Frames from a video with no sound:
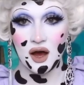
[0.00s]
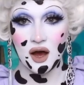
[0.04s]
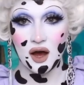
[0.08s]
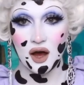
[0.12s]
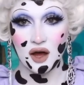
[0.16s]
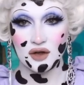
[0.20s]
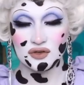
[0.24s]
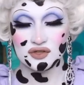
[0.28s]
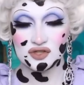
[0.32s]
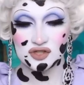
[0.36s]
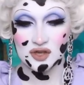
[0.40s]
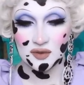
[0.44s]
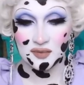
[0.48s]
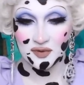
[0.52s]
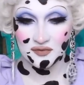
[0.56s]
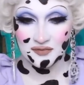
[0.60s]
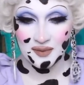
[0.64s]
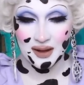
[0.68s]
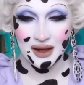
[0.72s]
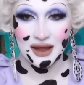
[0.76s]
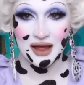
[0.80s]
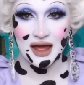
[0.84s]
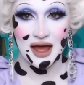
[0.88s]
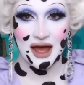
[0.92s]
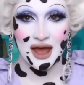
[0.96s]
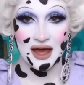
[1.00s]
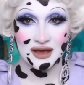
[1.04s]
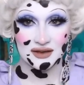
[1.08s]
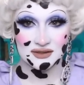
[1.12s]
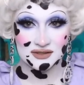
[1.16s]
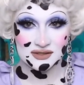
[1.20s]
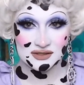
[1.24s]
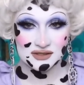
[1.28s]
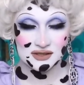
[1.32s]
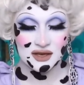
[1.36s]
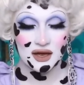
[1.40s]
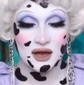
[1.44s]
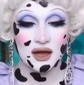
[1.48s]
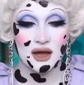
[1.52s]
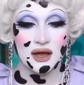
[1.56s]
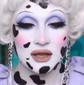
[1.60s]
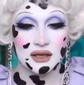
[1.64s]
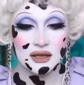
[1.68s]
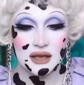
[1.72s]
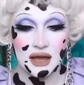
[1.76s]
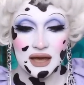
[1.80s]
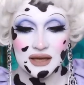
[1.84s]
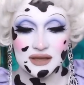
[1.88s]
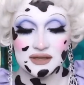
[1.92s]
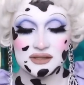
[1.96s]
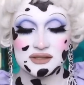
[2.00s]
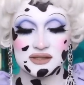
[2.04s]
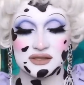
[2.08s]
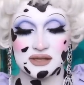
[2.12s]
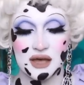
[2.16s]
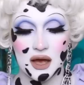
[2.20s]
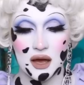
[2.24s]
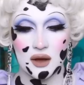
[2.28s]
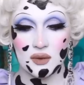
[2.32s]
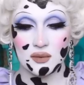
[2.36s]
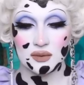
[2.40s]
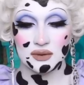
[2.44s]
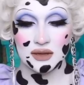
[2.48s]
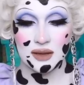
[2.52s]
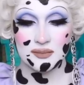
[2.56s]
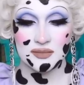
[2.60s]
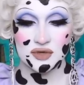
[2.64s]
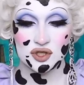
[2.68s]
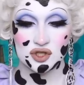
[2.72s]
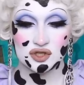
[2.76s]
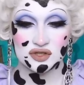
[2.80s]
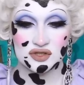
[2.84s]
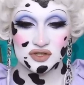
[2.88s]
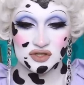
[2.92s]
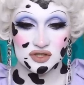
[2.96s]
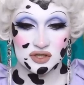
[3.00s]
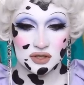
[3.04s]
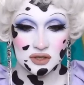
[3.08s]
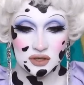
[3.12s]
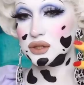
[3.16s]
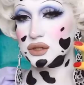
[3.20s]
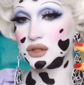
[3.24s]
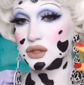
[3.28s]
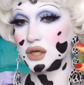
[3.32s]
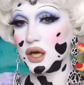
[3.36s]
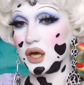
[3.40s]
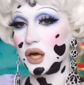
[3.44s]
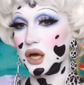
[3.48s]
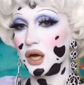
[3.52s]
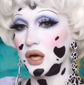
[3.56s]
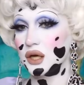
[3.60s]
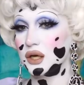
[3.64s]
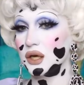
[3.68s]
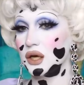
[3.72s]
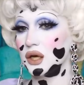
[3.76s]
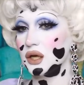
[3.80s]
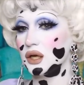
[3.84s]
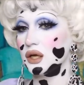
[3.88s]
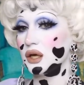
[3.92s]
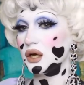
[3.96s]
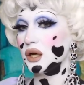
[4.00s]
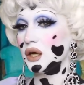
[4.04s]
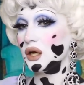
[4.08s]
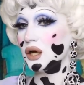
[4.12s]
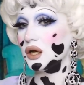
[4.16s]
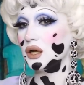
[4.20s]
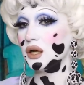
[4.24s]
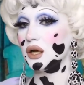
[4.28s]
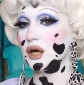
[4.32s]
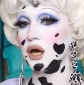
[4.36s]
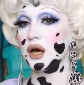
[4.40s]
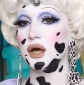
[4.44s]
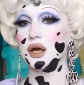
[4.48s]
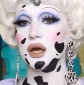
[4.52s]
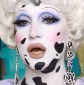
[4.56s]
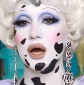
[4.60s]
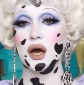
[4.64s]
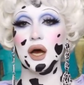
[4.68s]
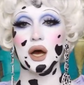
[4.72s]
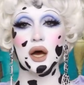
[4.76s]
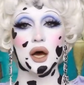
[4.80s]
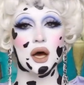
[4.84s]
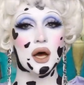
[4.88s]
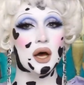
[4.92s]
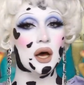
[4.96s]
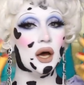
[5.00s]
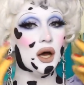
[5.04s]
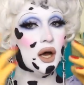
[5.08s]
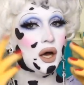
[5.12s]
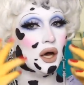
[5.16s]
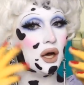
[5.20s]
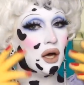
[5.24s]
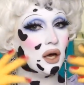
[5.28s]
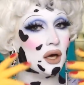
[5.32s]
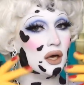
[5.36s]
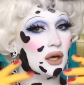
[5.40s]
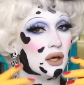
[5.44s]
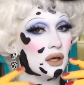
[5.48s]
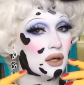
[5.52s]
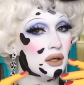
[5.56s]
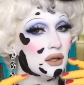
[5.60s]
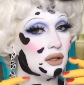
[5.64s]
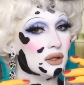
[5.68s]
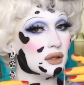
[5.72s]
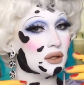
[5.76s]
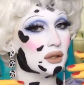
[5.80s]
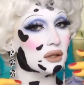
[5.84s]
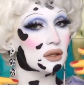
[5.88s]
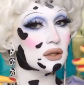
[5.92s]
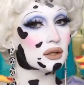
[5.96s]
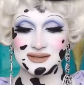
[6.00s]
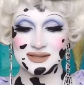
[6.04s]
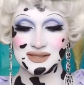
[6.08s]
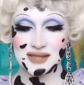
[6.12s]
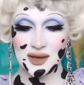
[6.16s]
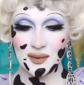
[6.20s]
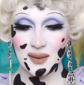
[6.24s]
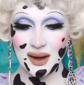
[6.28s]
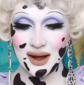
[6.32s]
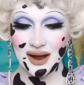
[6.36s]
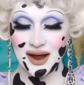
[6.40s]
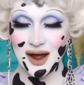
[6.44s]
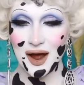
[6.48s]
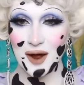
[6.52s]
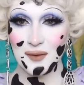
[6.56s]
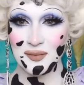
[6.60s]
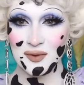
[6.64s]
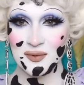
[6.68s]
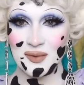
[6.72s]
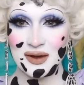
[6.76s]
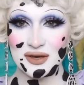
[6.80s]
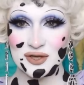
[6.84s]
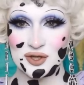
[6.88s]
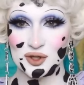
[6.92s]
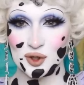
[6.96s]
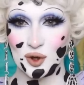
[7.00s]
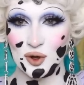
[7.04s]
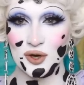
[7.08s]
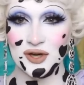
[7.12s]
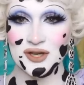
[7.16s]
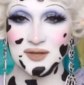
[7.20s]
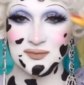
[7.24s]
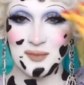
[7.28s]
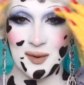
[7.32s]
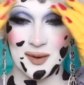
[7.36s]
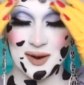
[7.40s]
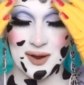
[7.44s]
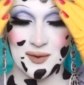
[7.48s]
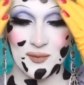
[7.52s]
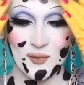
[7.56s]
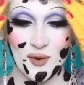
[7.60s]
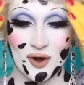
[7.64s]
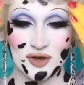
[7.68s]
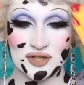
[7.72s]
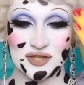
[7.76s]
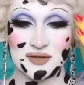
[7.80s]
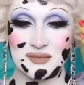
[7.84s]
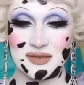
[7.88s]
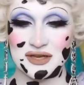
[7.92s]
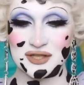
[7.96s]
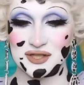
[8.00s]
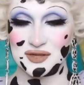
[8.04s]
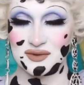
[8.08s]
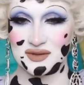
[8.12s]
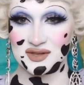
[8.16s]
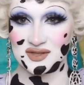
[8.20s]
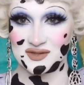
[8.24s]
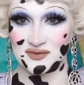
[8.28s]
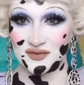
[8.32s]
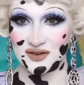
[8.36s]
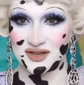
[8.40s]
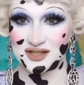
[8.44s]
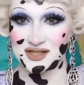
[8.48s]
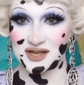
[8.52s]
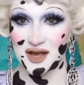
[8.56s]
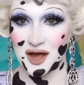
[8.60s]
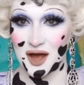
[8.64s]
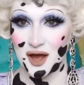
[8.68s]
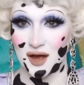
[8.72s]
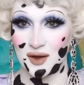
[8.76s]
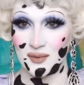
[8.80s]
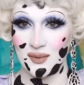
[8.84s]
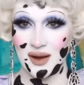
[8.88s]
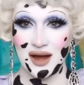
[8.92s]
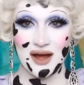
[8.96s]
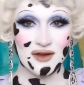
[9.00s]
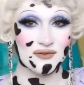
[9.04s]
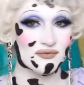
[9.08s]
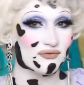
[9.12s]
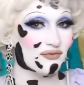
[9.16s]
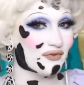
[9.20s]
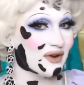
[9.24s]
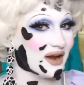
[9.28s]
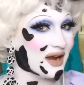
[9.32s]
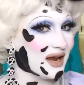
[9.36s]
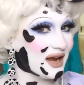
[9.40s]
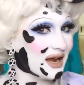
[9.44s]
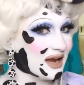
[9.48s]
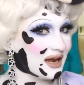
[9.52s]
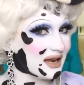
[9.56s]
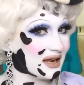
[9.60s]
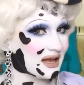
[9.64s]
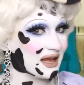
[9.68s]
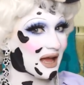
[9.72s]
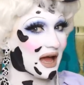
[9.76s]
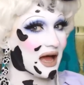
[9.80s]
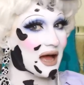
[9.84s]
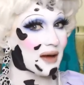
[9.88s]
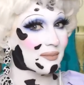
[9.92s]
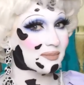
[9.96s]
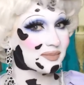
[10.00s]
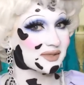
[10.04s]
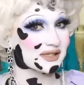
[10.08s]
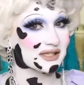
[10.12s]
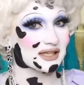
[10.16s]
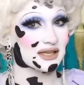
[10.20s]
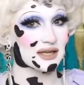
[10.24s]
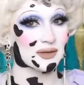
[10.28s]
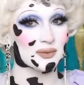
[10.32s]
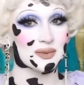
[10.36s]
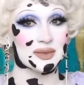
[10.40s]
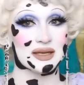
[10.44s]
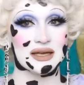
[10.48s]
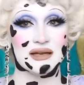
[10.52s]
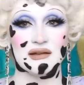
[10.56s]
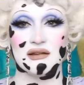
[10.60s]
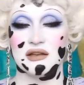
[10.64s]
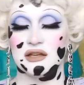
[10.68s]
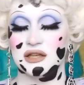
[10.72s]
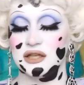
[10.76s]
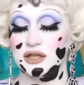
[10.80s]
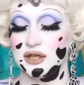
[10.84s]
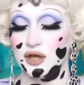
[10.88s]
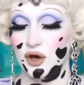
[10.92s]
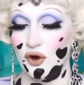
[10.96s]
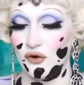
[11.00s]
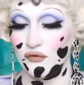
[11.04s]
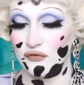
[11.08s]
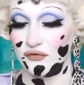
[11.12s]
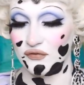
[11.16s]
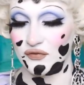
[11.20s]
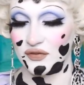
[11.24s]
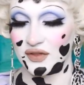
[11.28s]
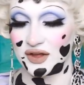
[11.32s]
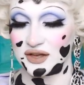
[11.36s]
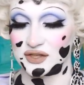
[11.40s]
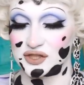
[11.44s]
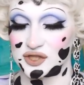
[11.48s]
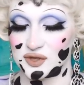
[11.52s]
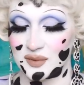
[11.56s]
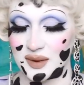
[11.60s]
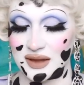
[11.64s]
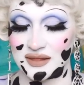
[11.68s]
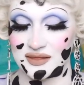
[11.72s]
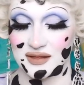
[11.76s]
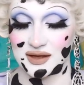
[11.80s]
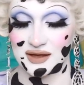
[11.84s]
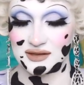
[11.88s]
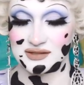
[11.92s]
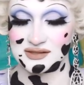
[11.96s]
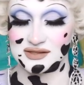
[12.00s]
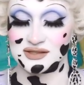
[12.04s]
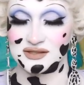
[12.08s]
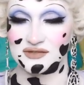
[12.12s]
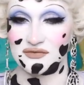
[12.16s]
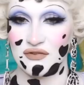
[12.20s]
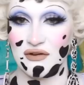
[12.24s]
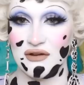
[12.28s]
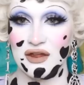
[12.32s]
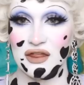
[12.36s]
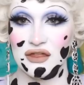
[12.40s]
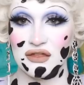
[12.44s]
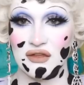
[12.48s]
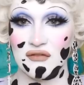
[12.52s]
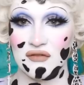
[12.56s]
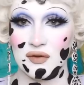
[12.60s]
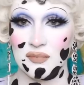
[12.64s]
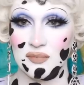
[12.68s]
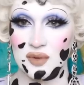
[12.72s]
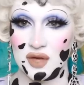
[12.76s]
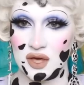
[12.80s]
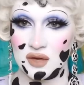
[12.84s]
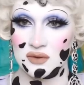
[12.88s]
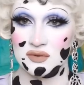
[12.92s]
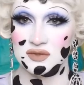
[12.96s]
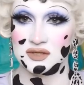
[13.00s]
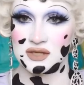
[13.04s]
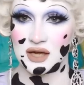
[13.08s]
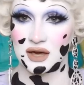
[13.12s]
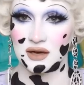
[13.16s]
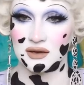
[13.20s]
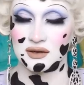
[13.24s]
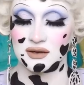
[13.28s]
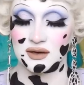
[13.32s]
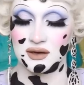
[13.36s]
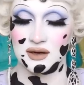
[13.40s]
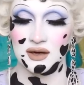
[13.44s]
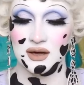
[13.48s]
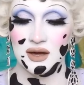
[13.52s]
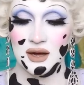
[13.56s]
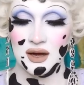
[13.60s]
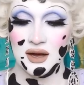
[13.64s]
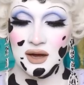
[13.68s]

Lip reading: on top of my head, like so. Let me just da da da da da. So I hope you enjoyed watching me do this video. I really absolutely love doing this. It's very therapeutic